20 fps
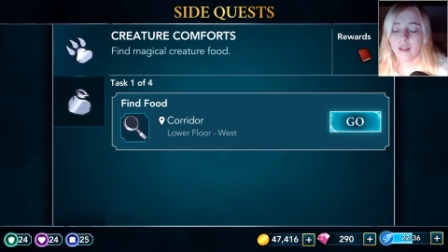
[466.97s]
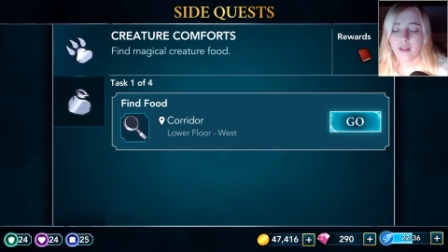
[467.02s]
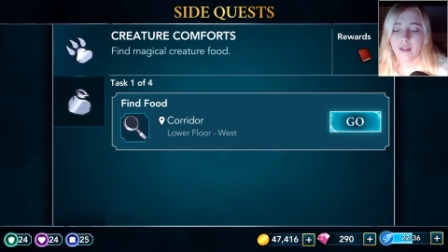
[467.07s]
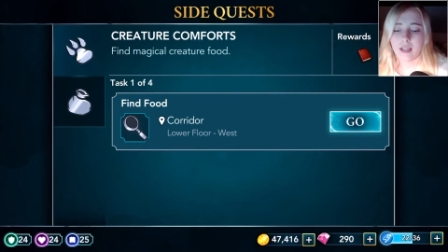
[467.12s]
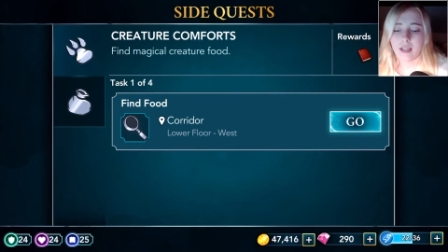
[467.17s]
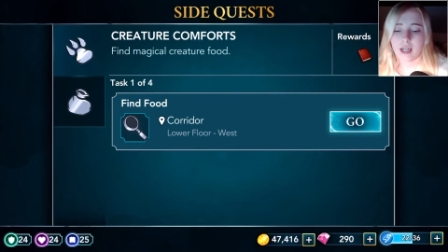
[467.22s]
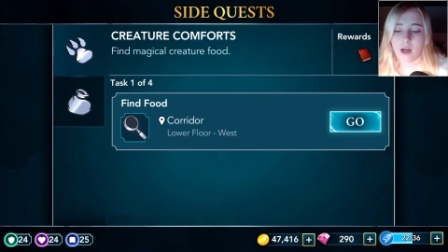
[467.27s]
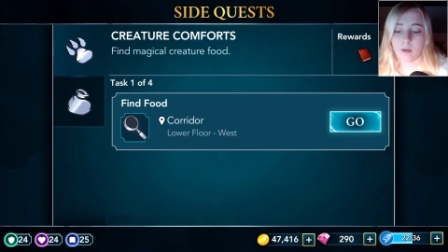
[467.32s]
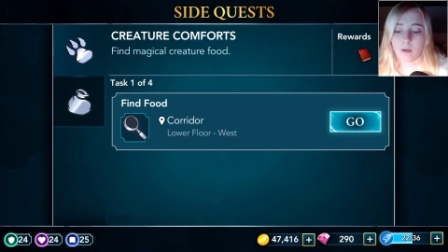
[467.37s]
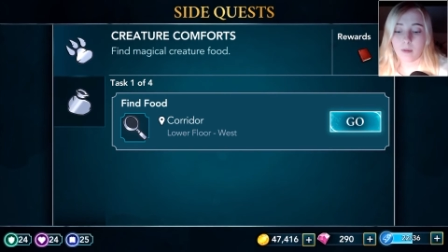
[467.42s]

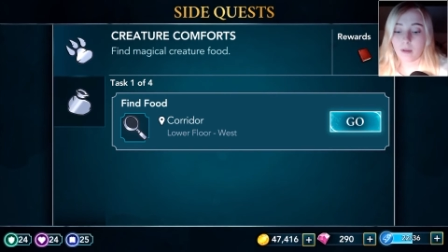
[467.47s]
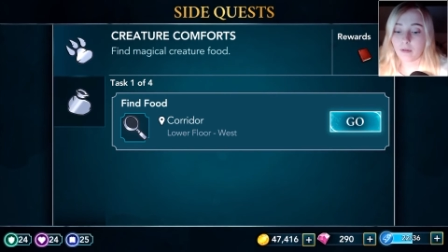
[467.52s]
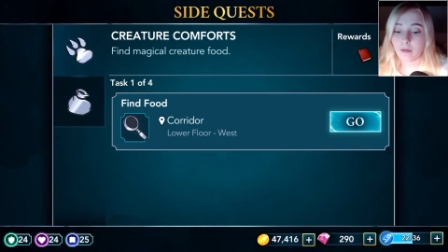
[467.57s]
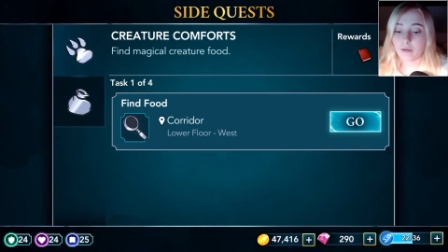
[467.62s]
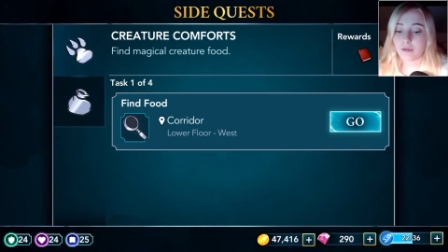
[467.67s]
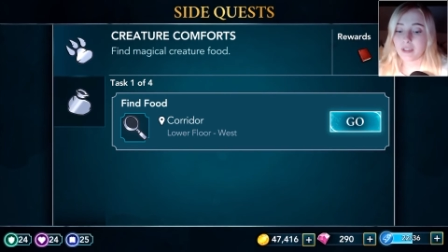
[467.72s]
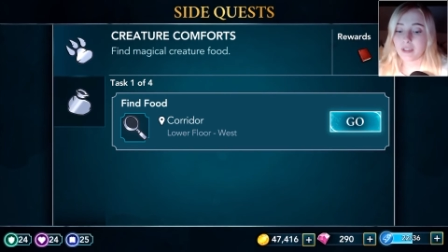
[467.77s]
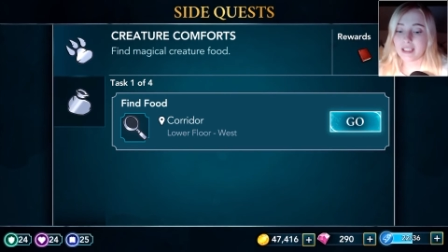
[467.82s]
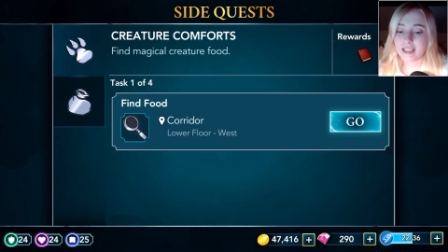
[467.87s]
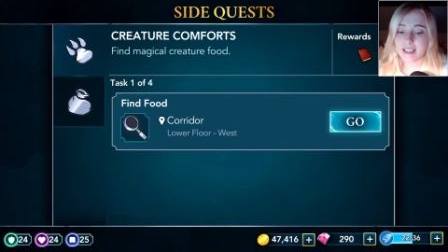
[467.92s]
a couple of
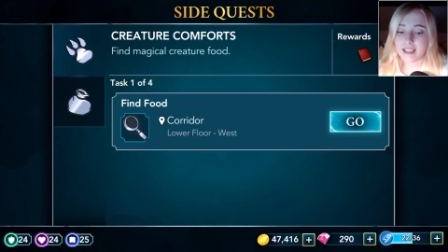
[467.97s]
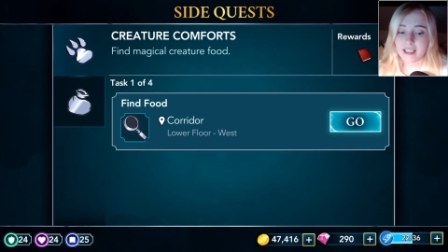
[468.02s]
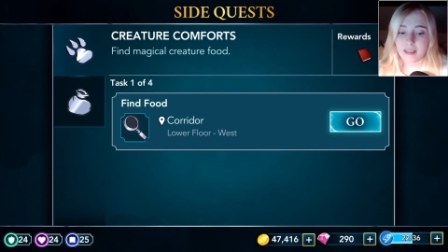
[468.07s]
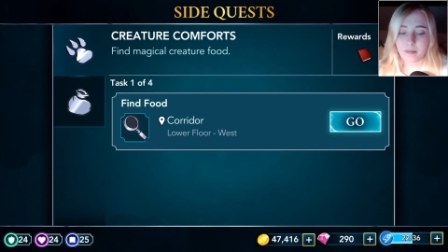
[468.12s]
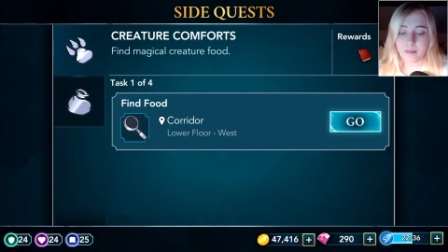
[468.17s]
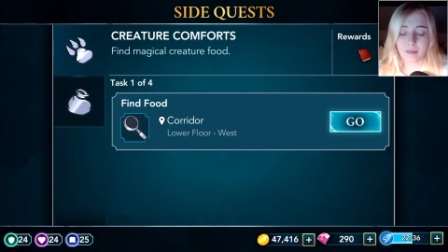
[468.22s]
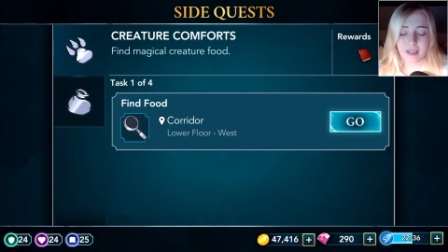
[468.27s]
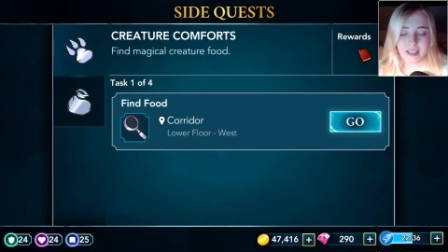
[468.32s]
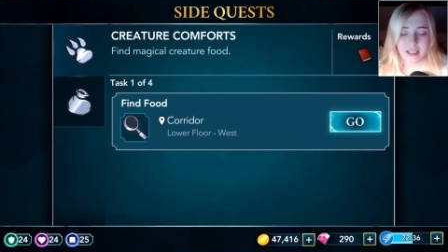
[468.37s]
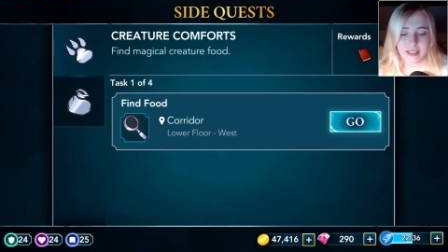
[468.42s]

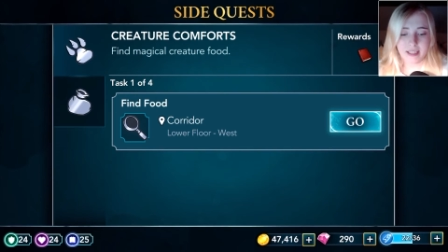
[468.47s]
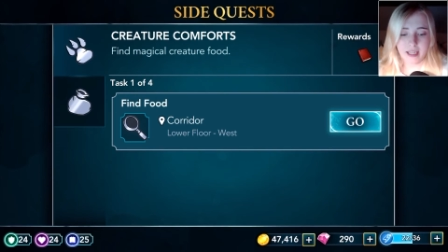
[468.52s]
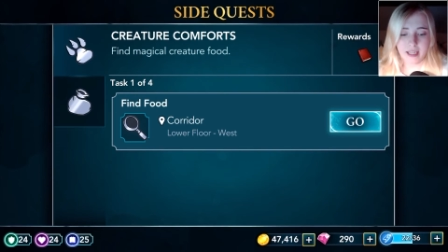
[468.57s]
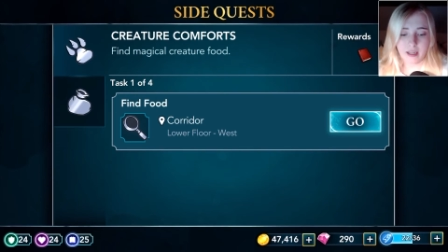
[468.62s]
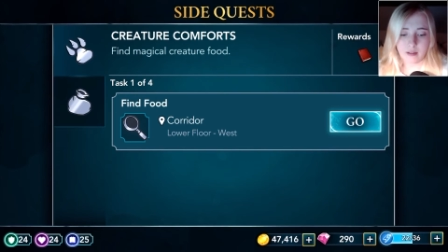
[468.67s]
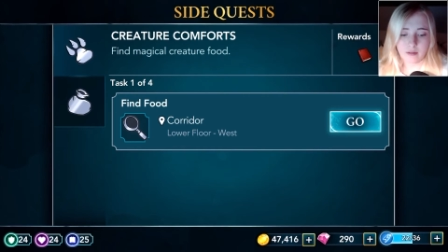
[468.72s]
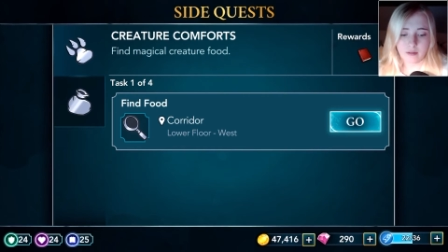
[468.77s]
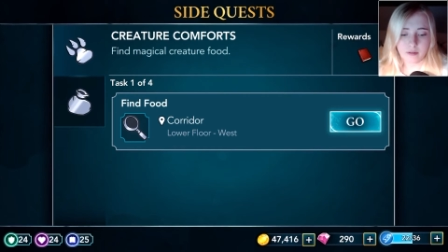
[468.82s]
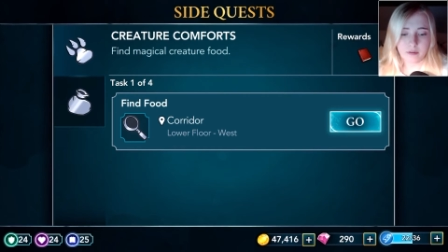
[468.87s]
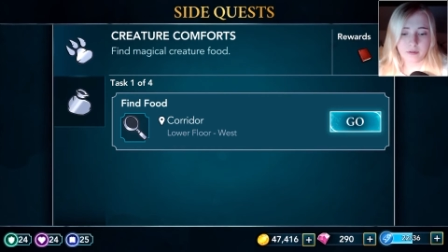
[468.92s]
feeding
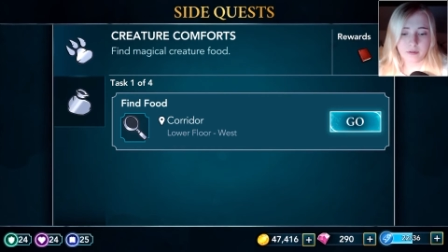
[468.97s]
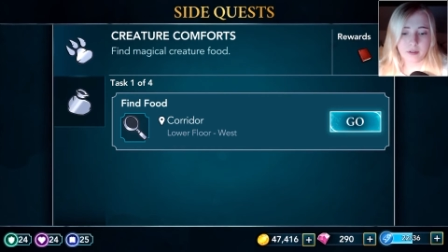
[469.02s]
myself.